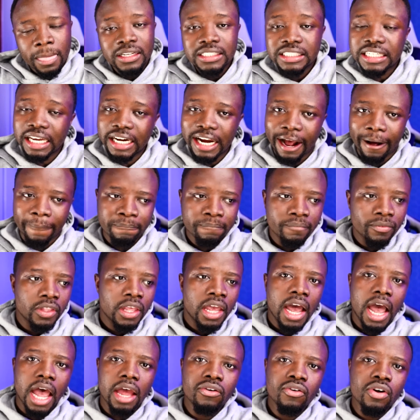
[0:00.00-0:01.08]
Cheddar,
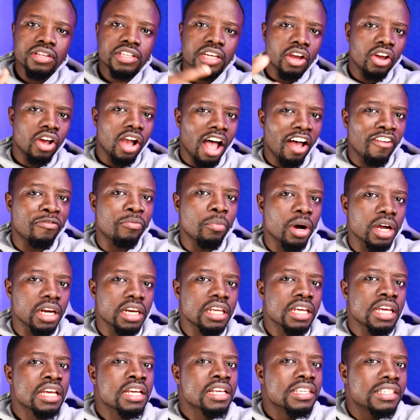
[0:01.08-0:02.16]
I know that you have
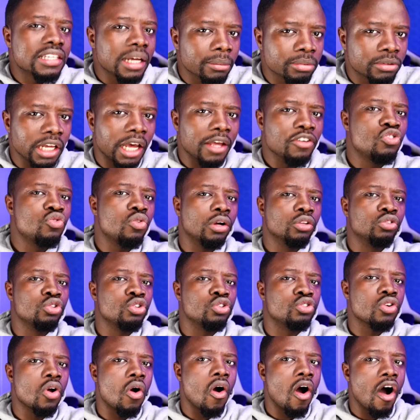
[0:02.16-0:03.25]
money. Sometimes you want to
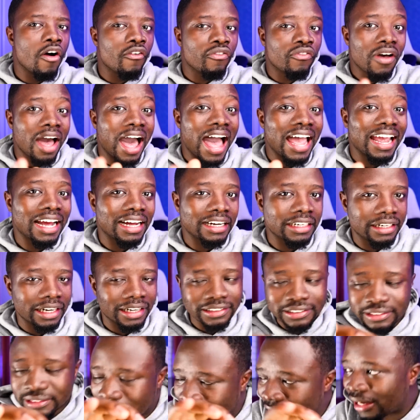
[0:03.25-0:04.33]
show off. I
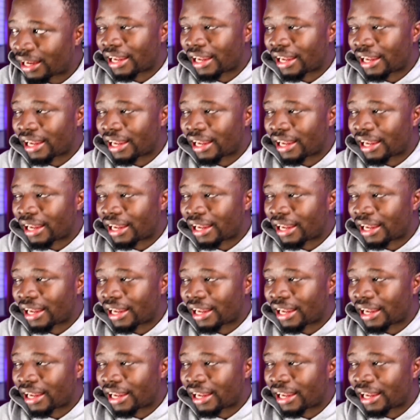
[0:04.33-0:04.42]
understand.